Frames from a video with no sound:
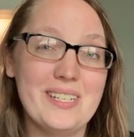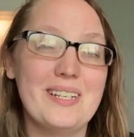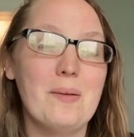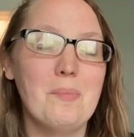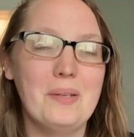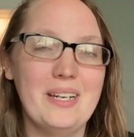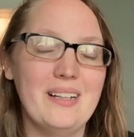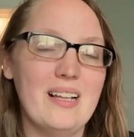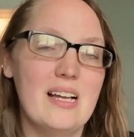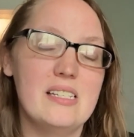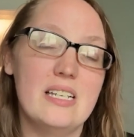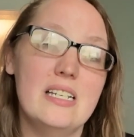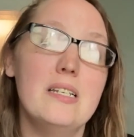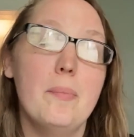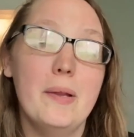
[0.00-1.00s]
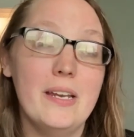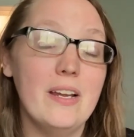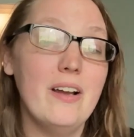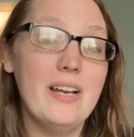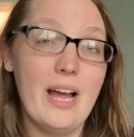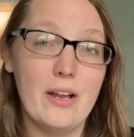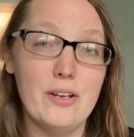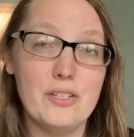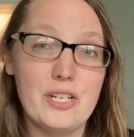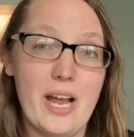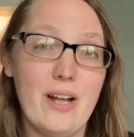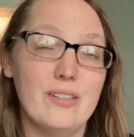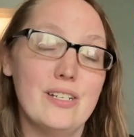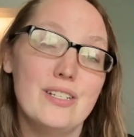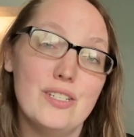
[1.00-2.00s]
complete a lesson, depending on how your
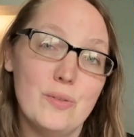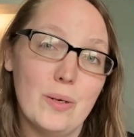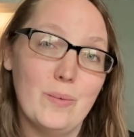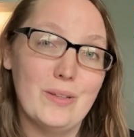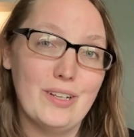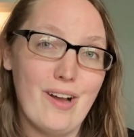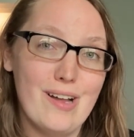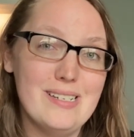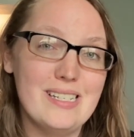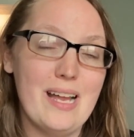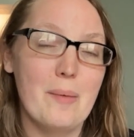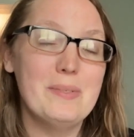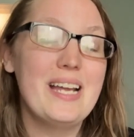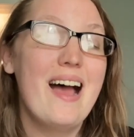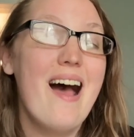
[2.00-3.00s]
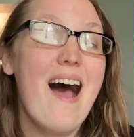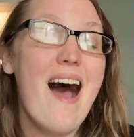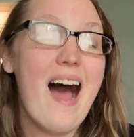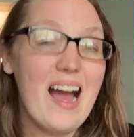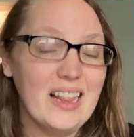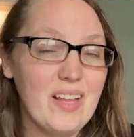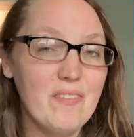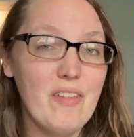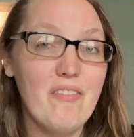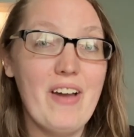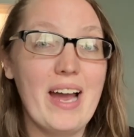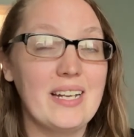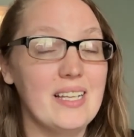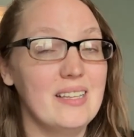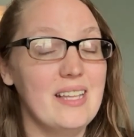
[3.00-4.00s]
child is doing with concept. I love the
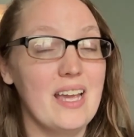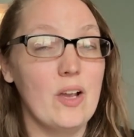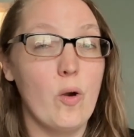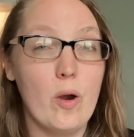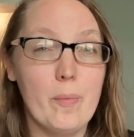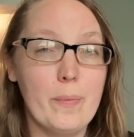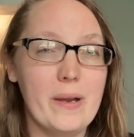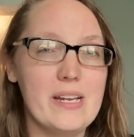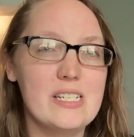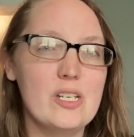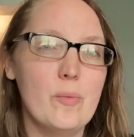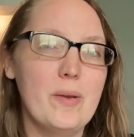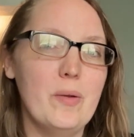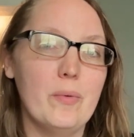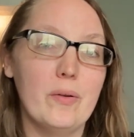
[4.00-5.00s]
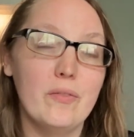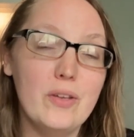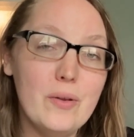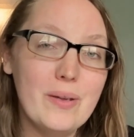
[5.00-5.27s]
fact that they incorporate so many review